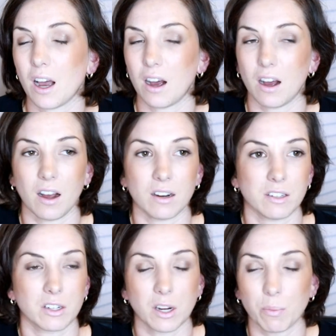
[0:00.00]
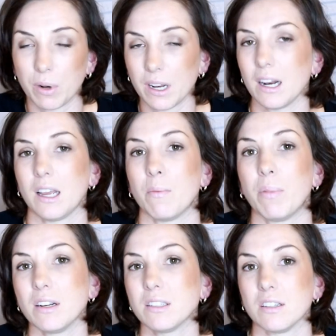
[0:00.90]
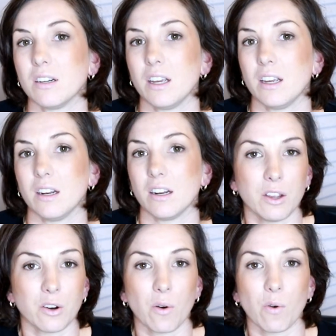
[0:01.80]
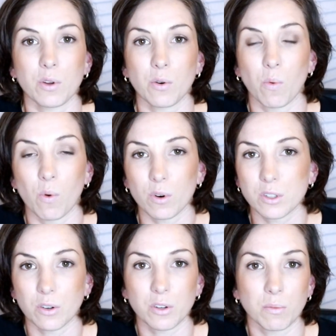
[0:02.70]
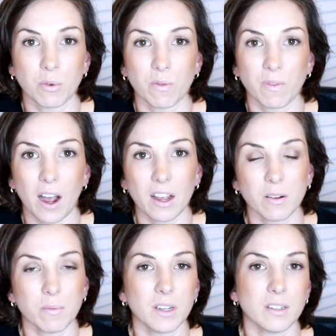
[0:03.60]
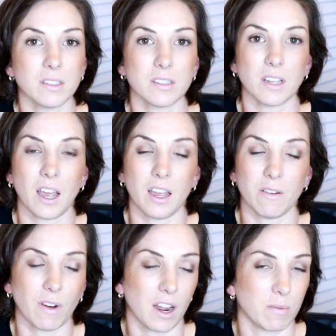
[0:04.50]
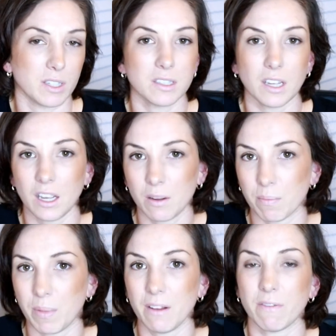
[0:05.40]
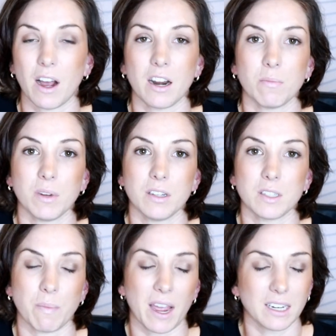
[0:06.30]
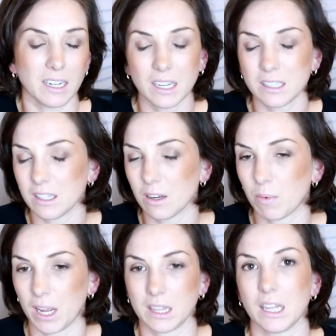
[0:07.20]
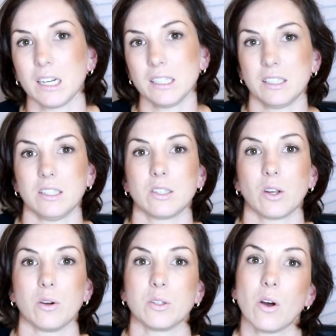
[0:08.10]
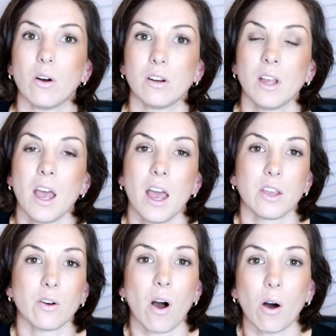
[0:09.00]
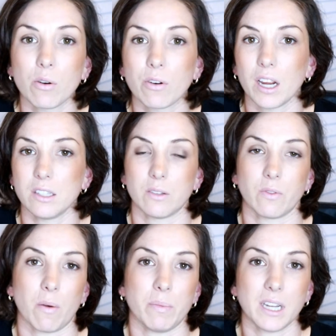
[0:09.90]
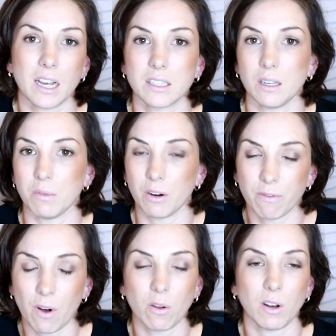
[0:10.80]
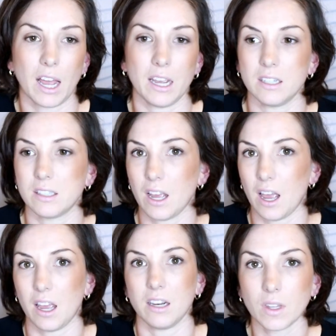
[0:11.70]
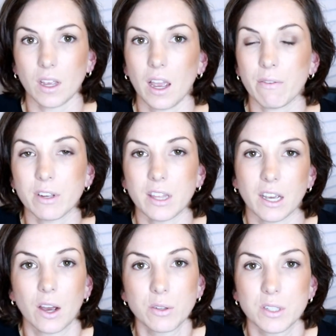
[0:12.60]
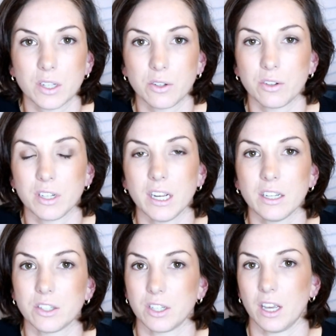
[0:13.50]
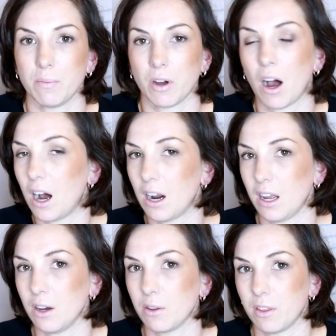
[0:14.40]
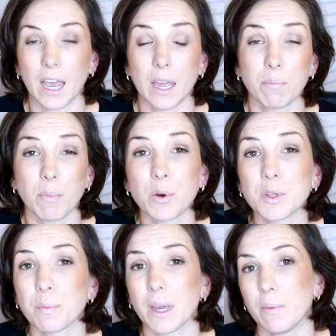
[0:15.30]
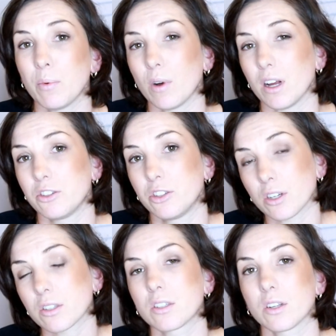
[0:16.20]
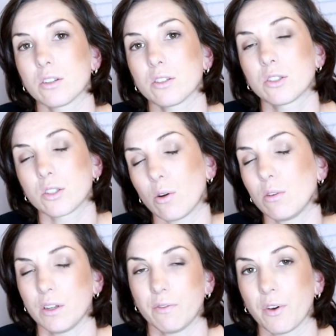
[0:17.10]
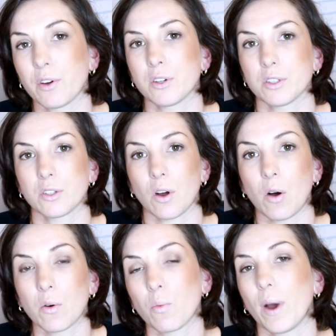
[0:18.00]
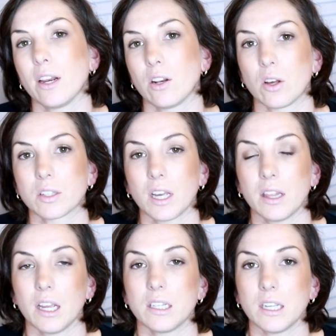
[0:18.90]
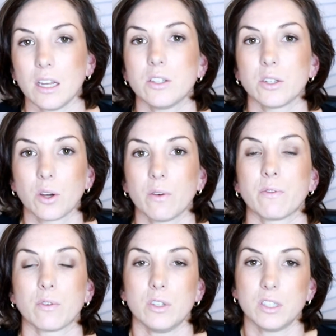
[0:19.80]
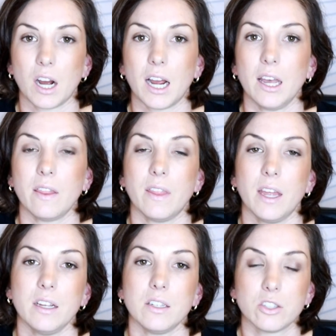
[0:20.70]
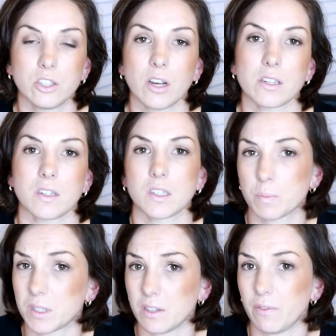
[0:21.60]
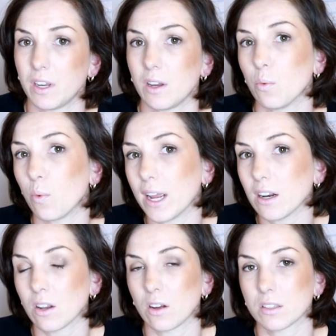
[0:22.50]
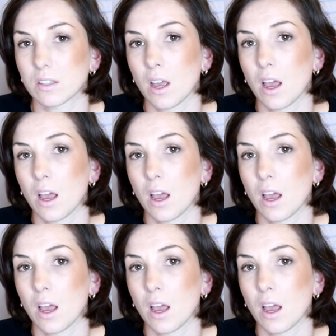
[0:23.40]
are completely abundant in, all your water soluble vitamins and vitamin C and B vitamins, magnesium, like the list just goes on. Your whole grains have got potassium and folate and everything else that you need to keep your heart healthy. And most people are just solely focused on weight loss, and they tend to go for a diet that is just specific in weight loss.